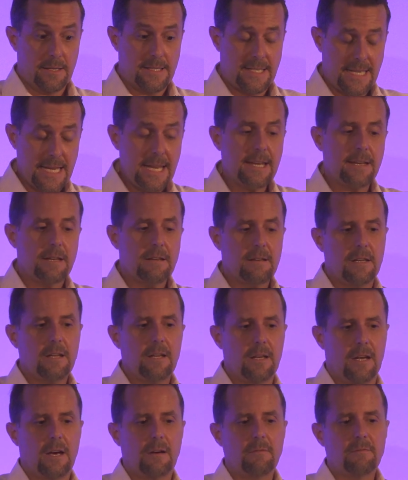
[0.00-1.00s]
did,
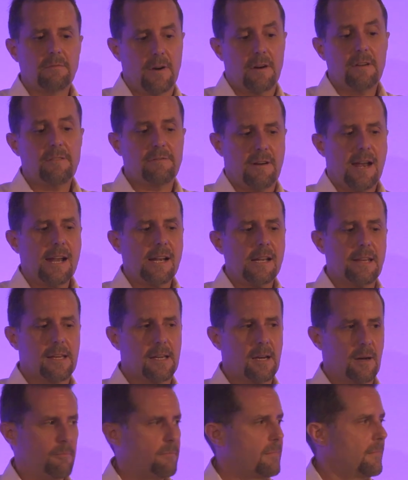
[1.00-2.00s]
very frankly,
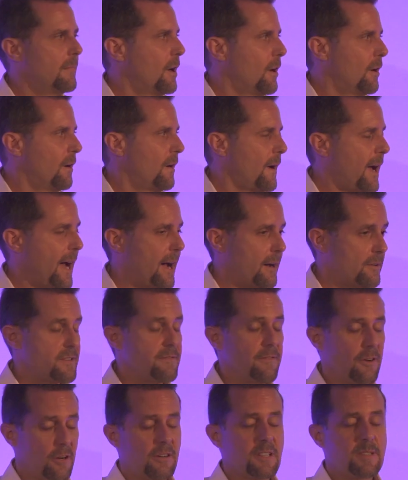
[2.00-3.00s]
come out
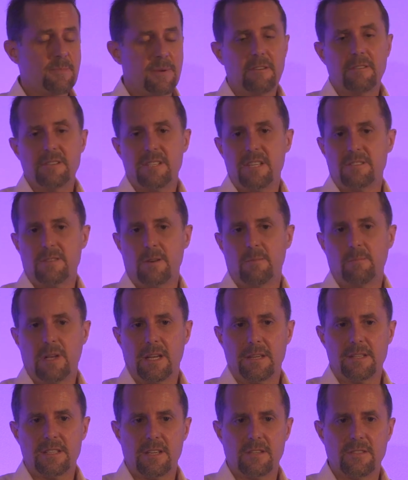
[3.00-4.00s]
of our experiences on
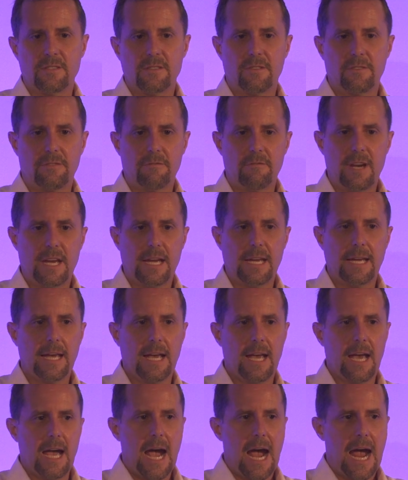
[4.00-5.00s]
PlayStation 3.
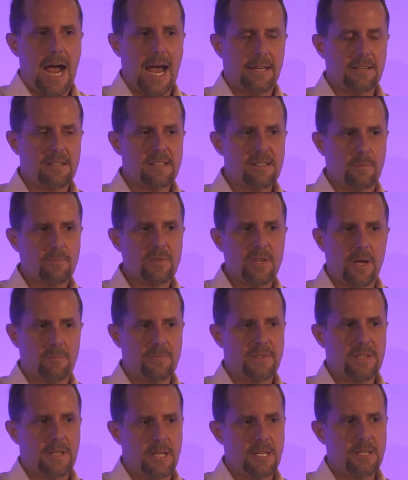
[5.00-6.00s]
And
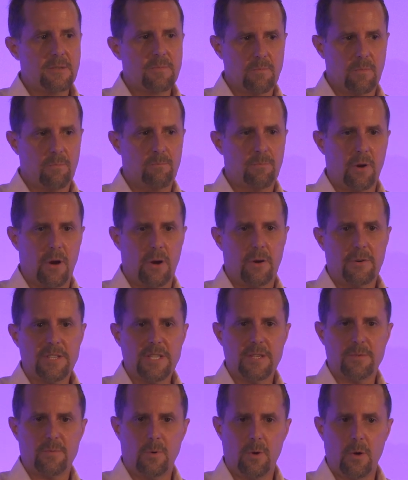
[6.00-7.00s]
sometimes these
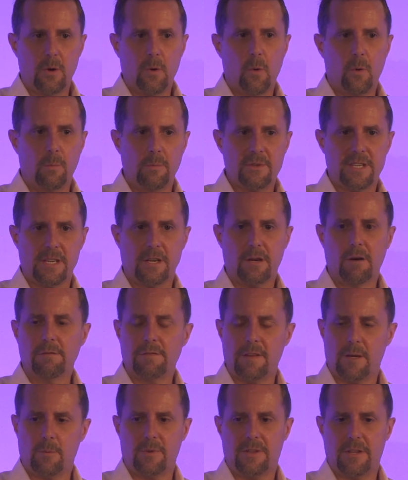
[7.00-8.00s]
priorities were almost in
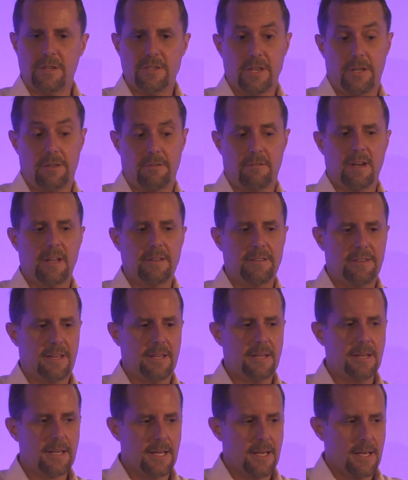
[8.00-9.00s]
conflict with each other, and I
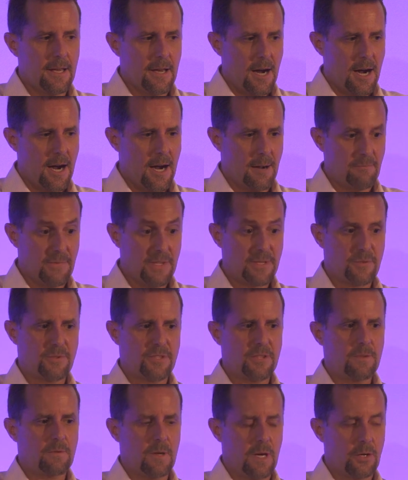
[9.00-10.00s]
think this
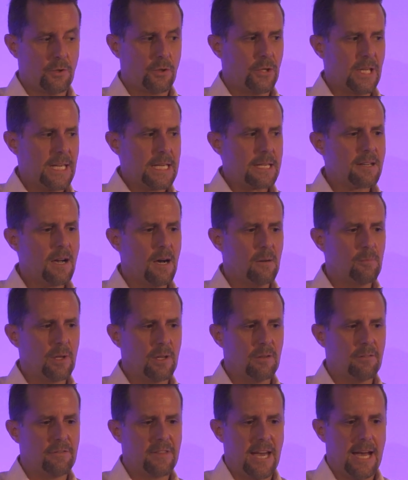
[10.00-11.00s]
was a good
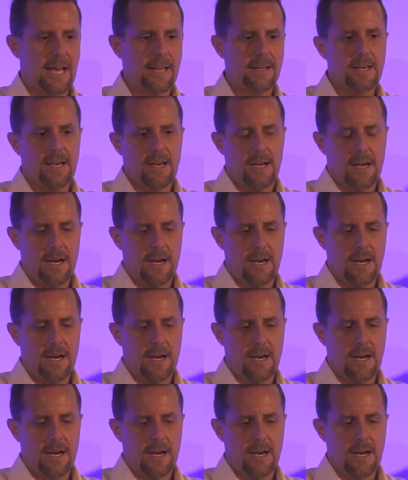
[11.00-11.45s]
example of that.